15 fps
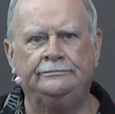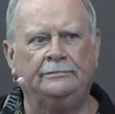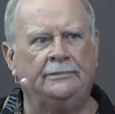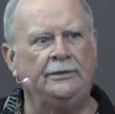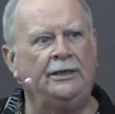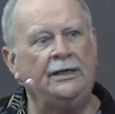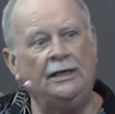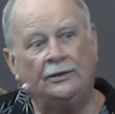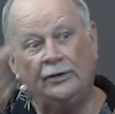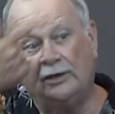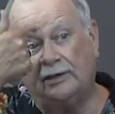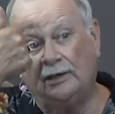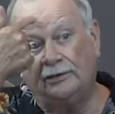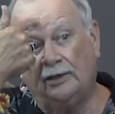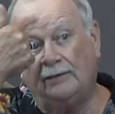You need to
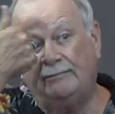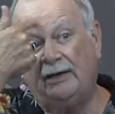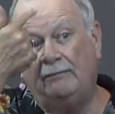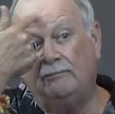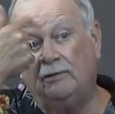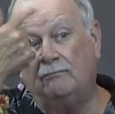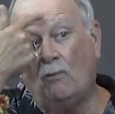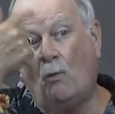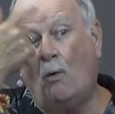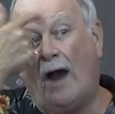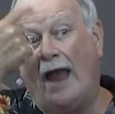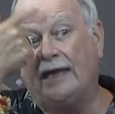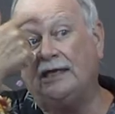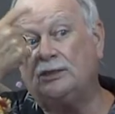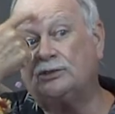look a little bit
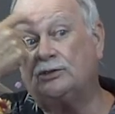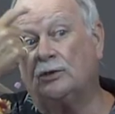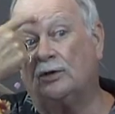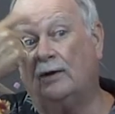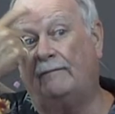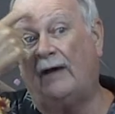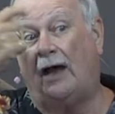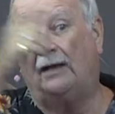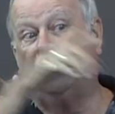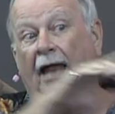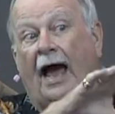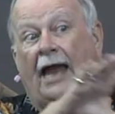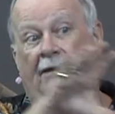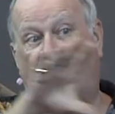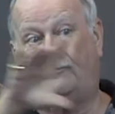wiser about
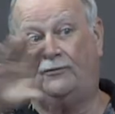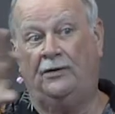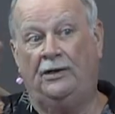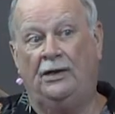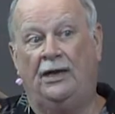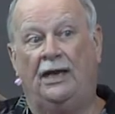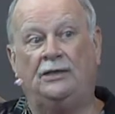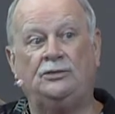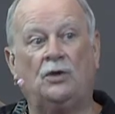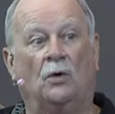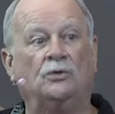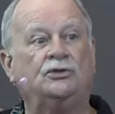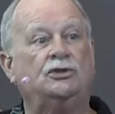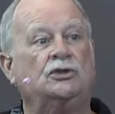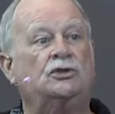life and
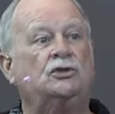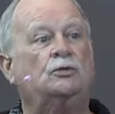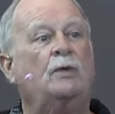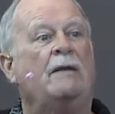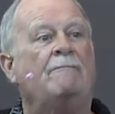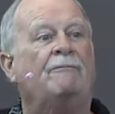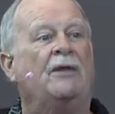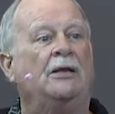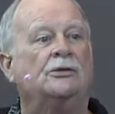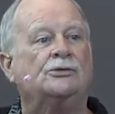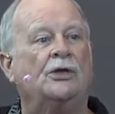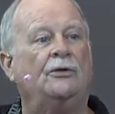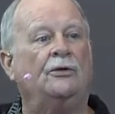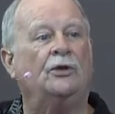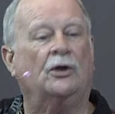don't just sweep things
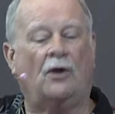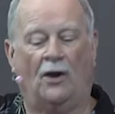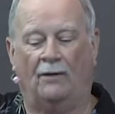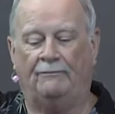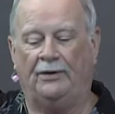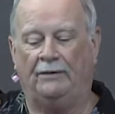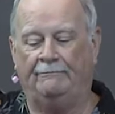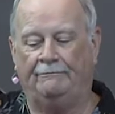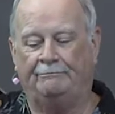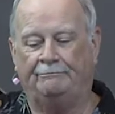under the carpet.